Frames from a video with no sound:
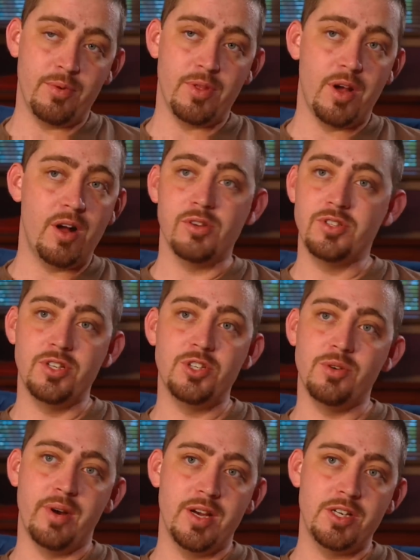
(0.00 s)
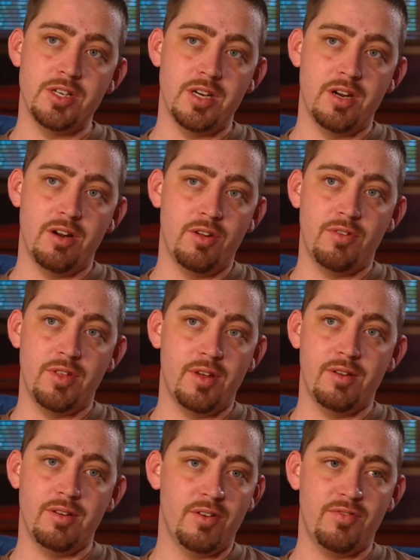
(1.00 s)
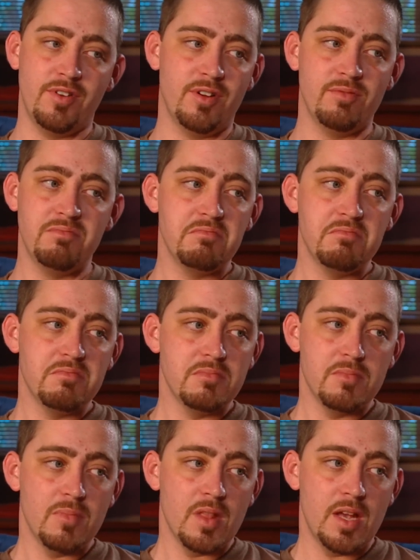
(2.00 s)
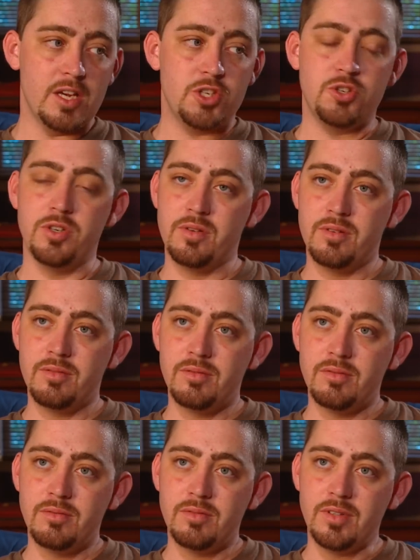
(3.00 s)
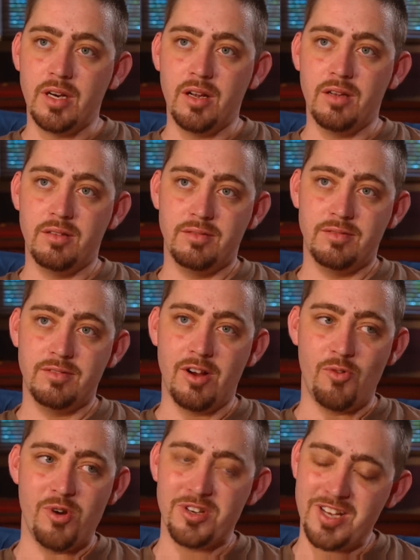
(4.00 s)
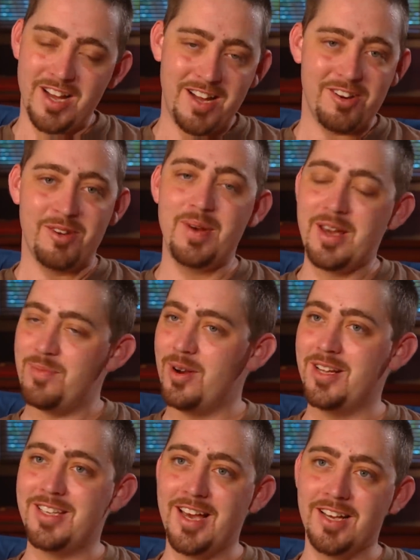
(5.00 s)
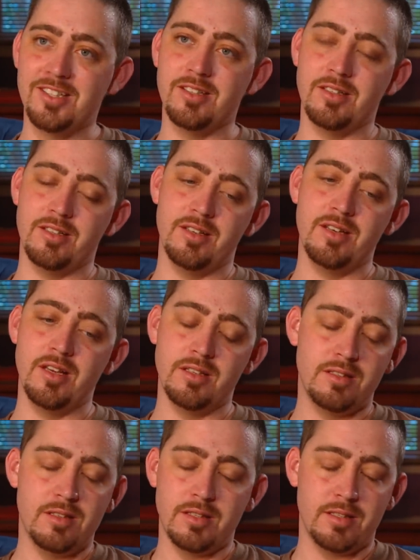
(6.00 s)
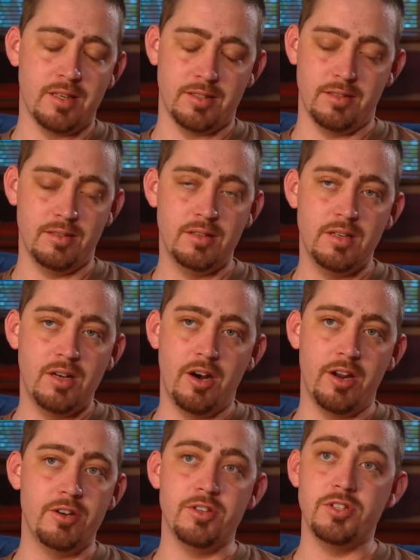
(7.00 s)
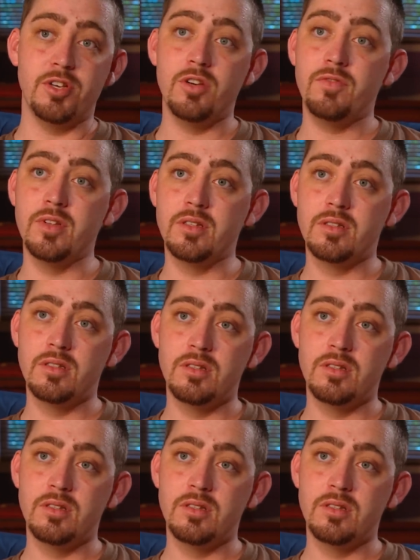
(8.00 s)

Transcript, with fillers: with the whole situation, and I felt I felt it shouldn't, you know. I worked hard, I paid my taxes, and it, this doesn't. I don't deserve this.